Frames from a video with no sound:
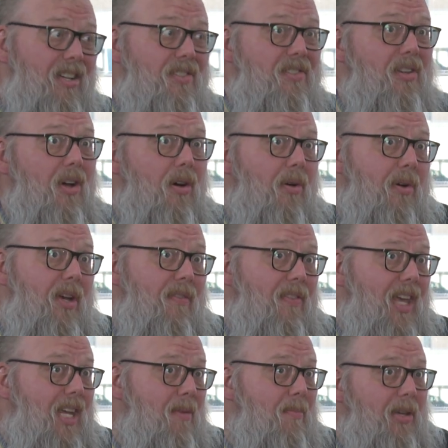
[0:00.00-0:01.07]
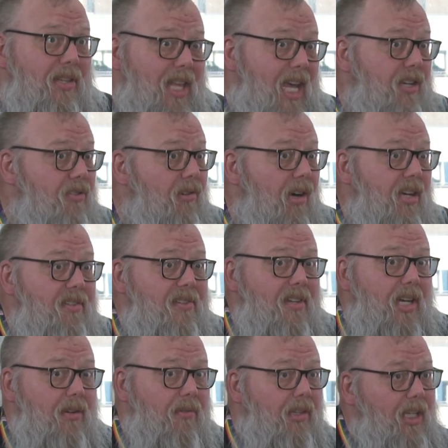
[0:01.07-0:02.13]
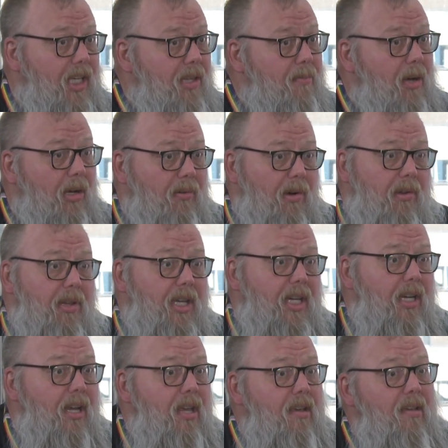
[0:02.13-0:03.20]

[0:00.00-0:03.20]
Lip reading: So if they can build that trust and really get the ball rolling,